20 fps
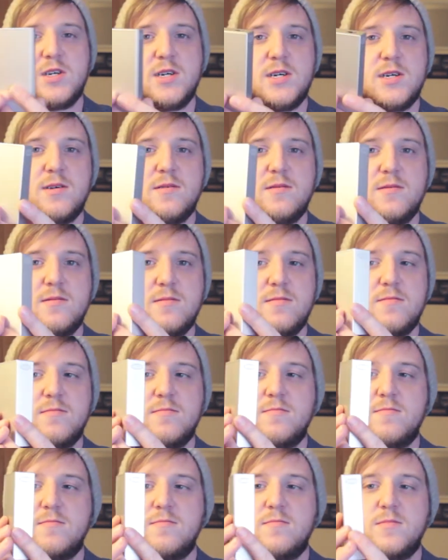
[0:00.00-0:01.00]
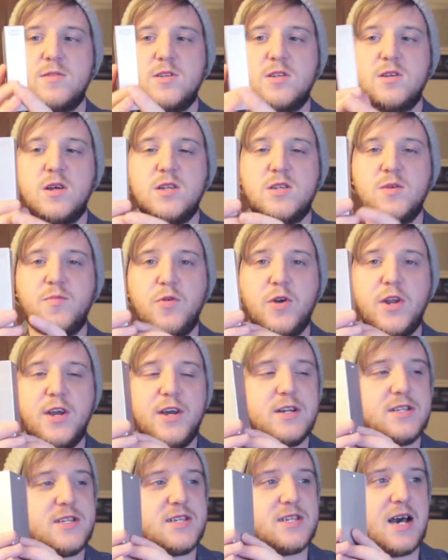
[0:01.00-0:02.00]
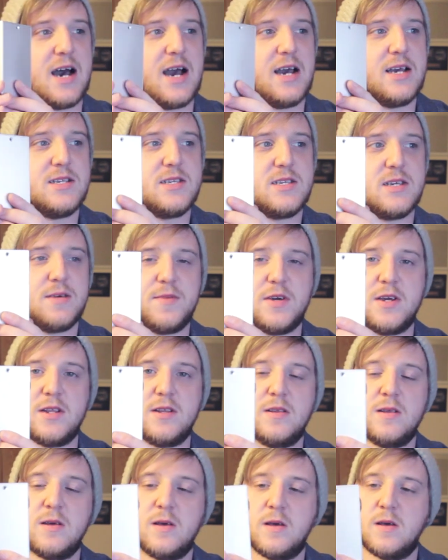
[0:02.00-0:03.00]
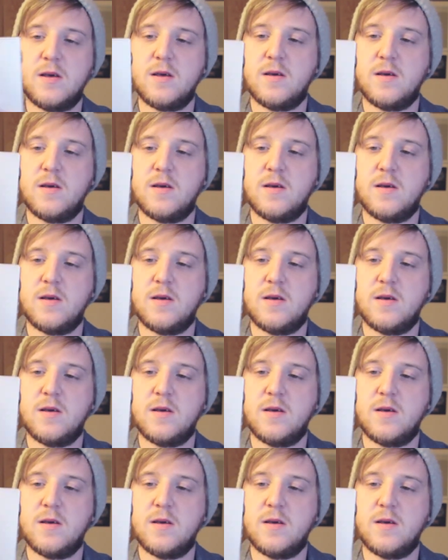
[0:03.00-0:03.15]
a pretty good size. I mean,